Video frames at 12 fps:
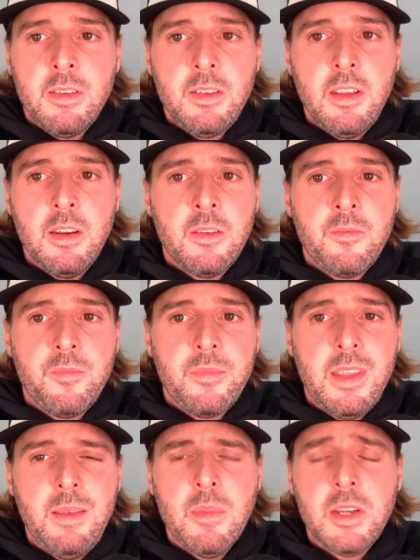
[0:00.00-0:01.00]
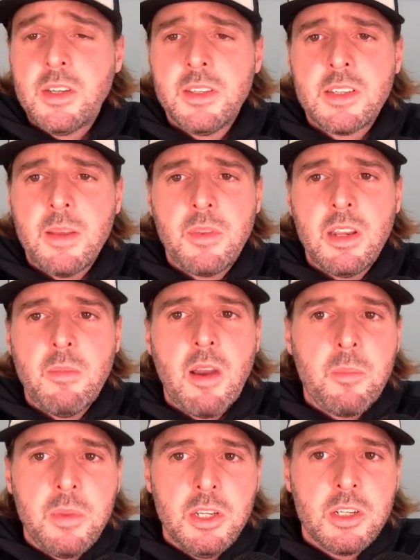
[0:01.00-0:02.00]
he mentioned something
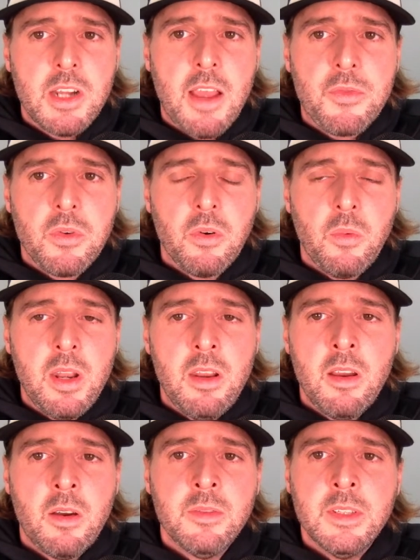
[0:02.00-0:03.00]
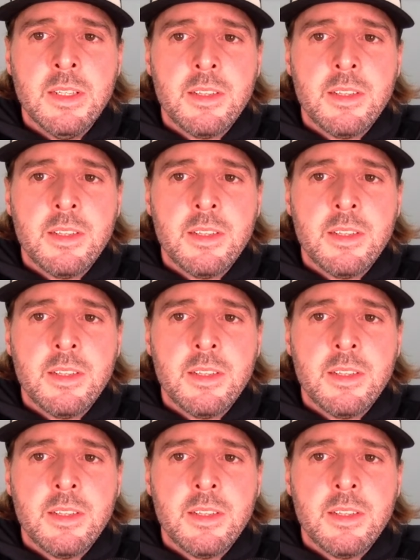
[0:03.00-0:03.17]
about being shot through a window.